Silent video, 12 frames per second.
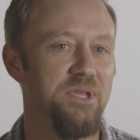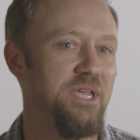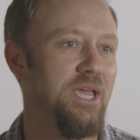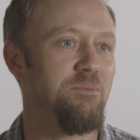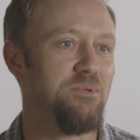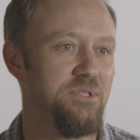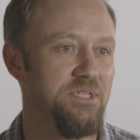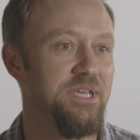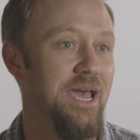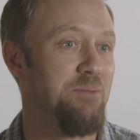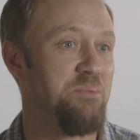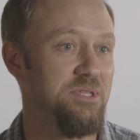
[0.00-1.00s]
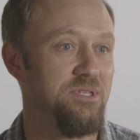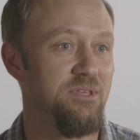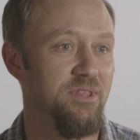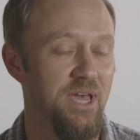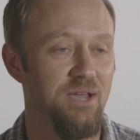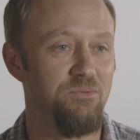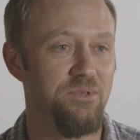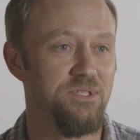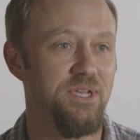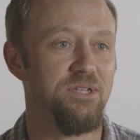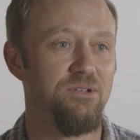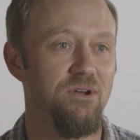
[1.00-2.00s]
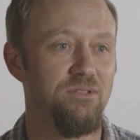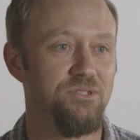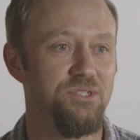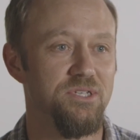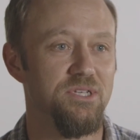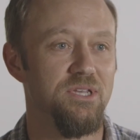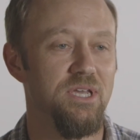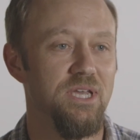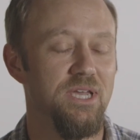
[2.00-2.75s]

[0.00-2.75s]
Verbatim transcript: being able to tap into that with technology